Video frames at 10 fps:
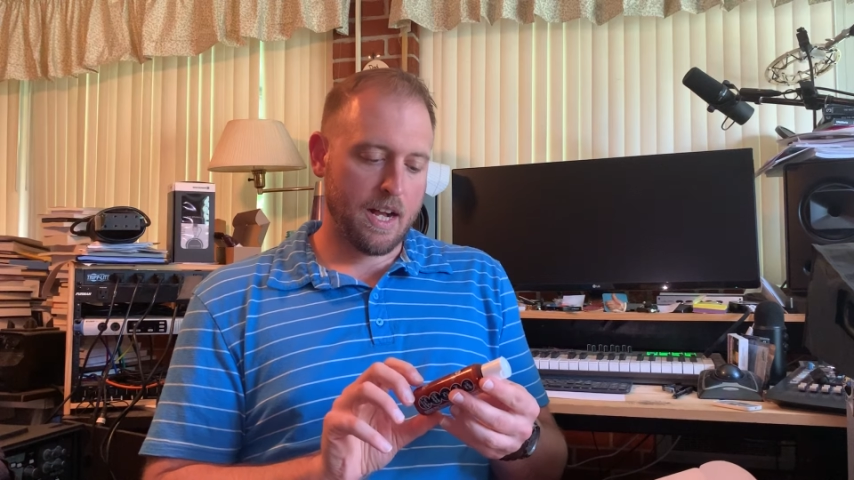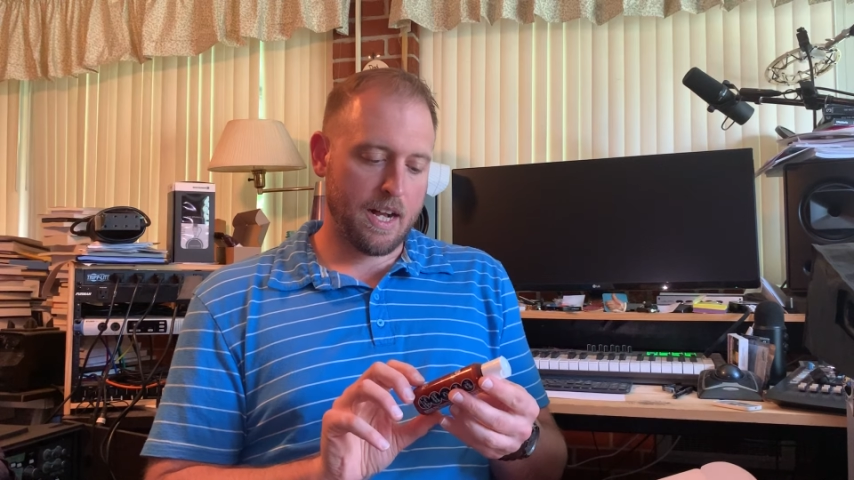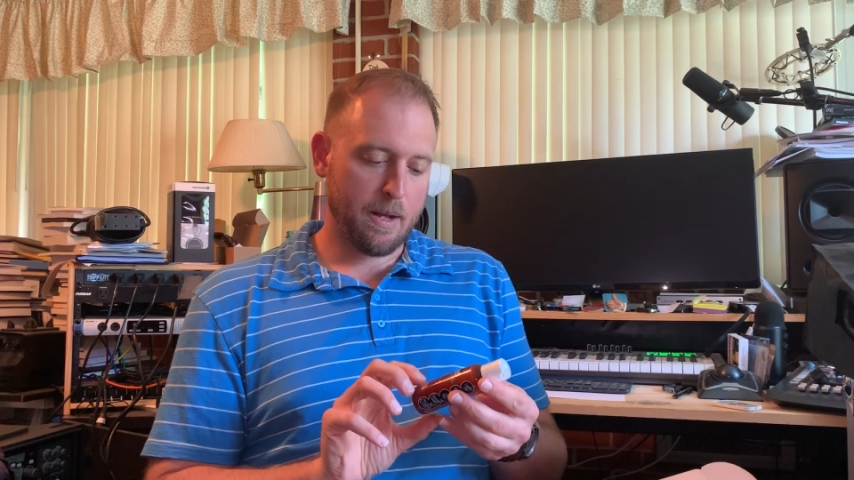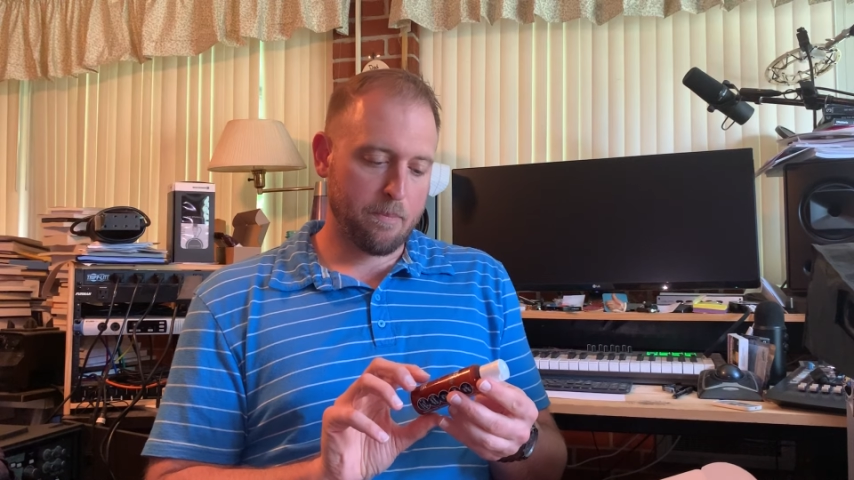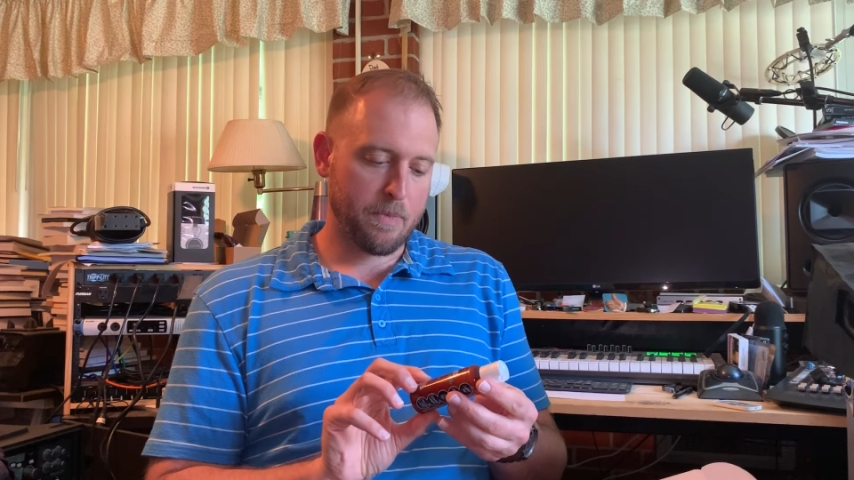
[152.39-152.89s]

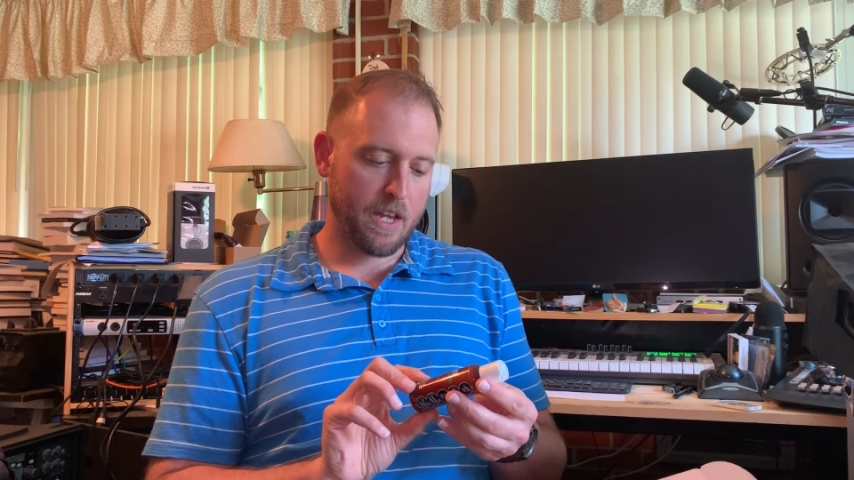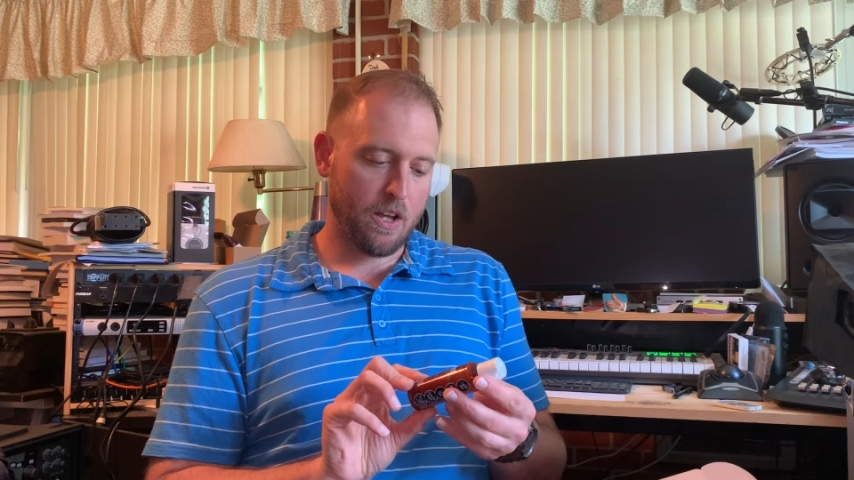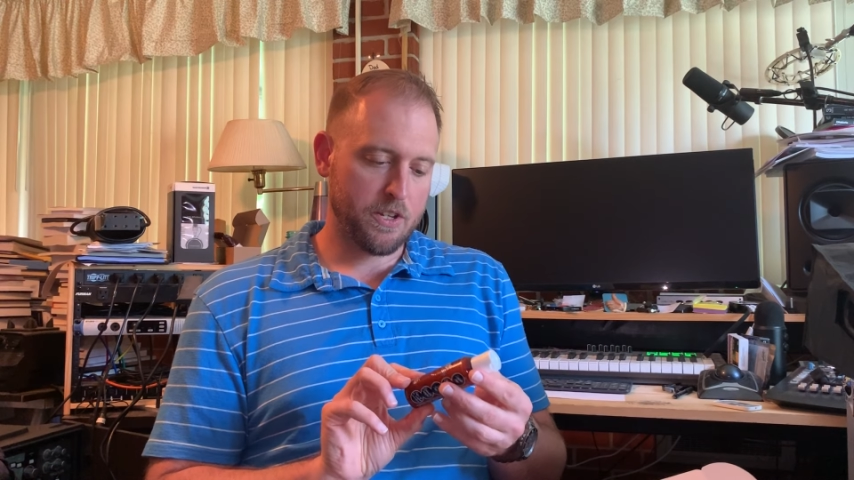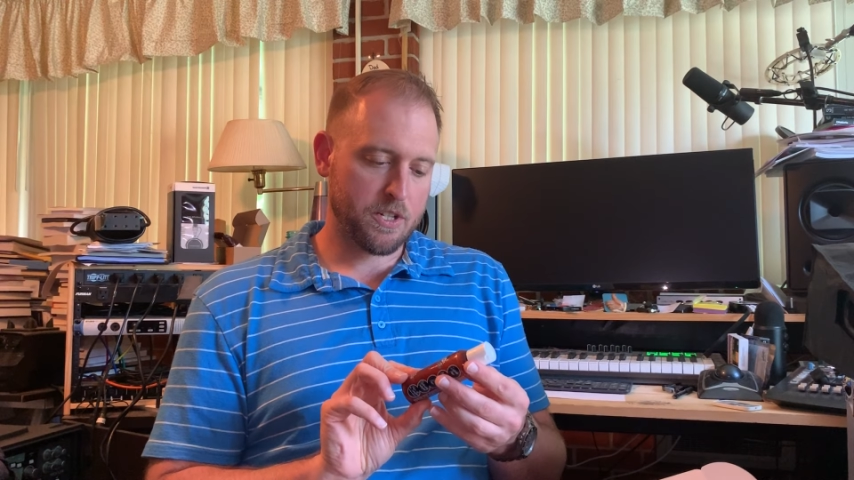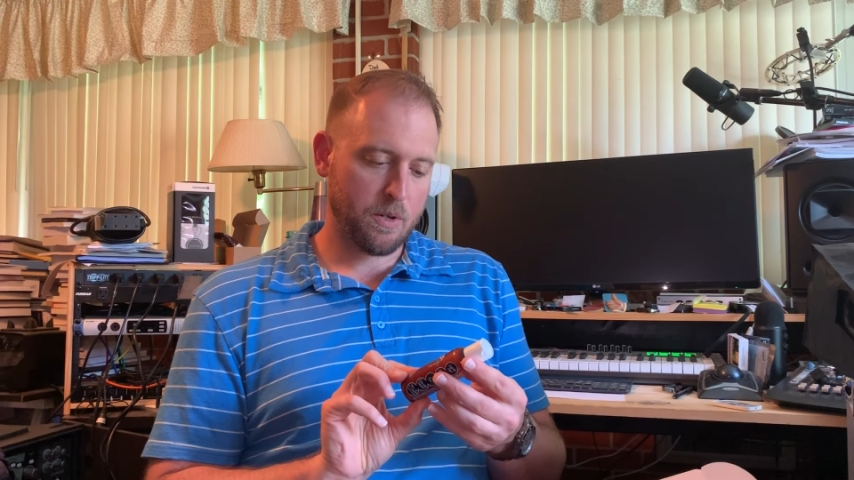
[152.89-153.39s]
Um, they
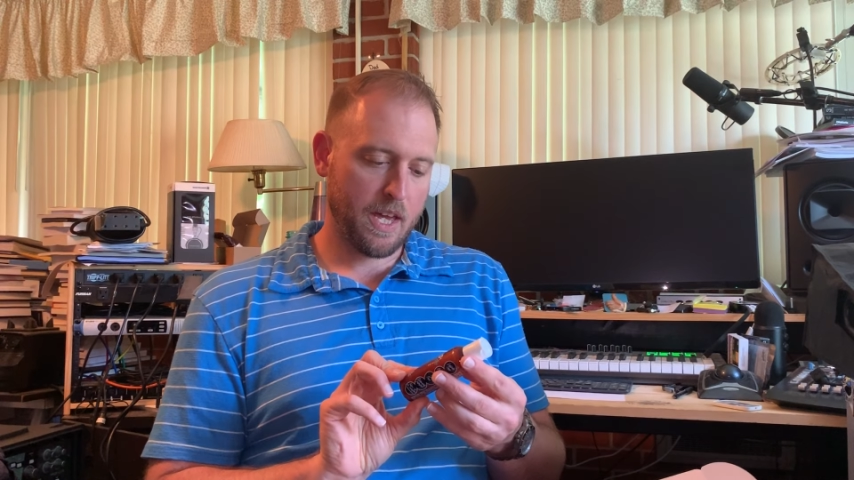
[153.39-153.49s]
also